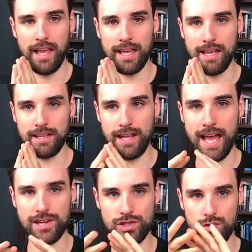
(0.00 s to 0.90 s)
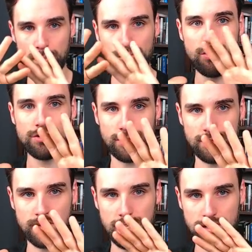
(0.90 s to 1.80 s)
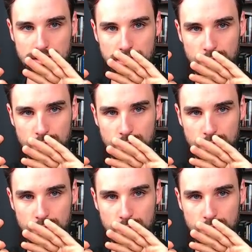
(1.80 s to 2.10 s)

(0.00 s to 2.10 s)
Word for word: And as you approach those things,